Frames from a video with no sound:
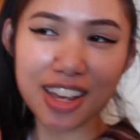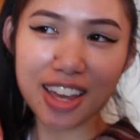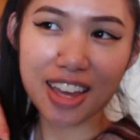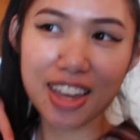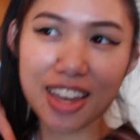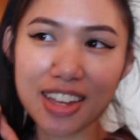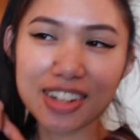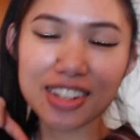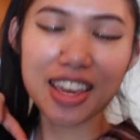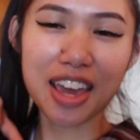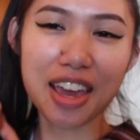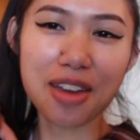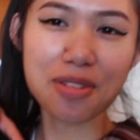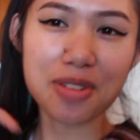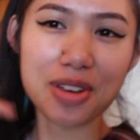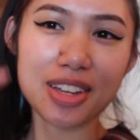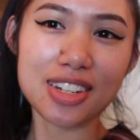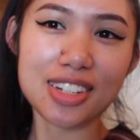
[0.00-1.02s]
and
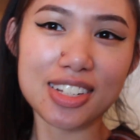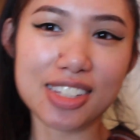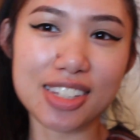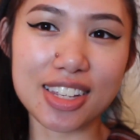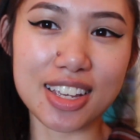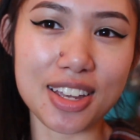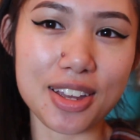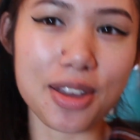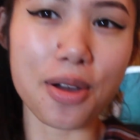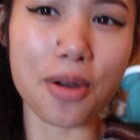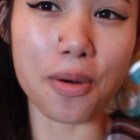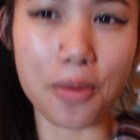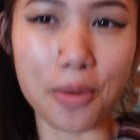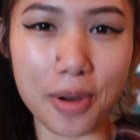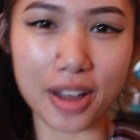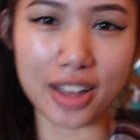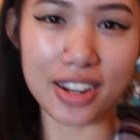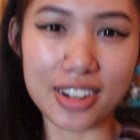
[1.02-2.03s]
can't wait to see
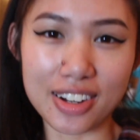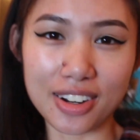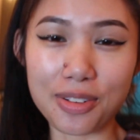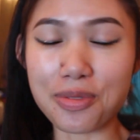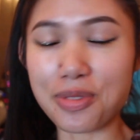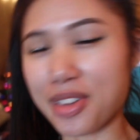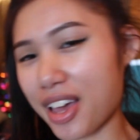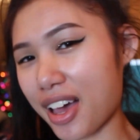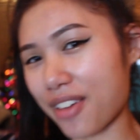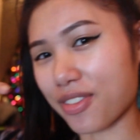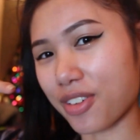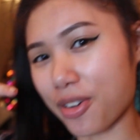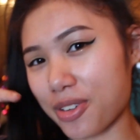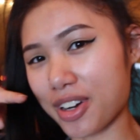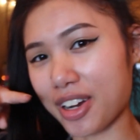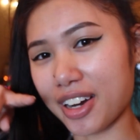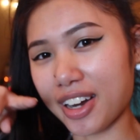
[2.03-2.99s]
what we have going